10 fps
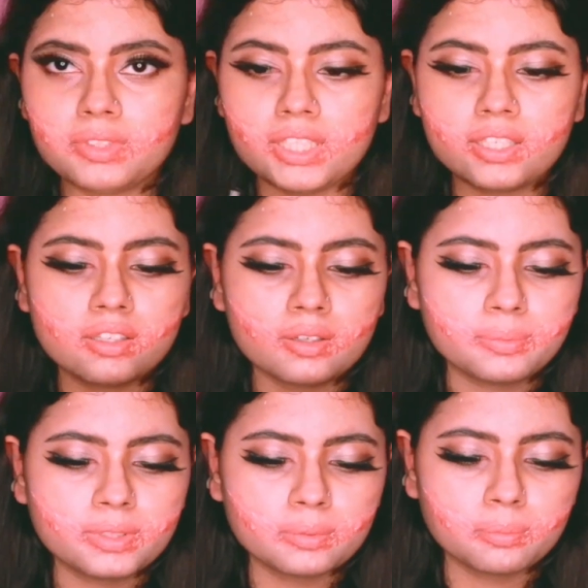I'm taking
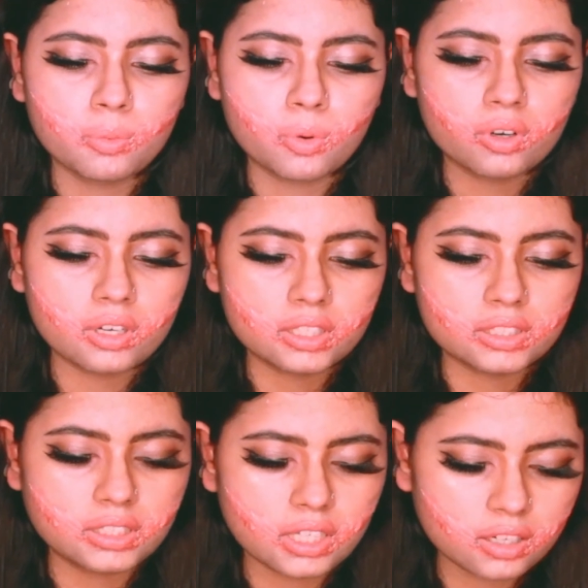up some more, a
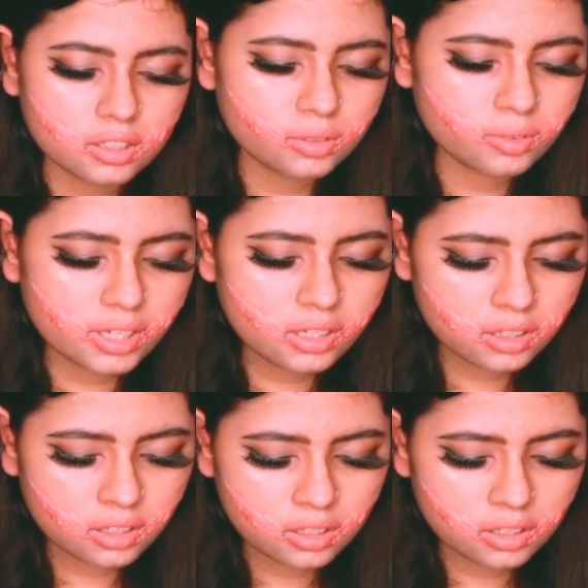darker red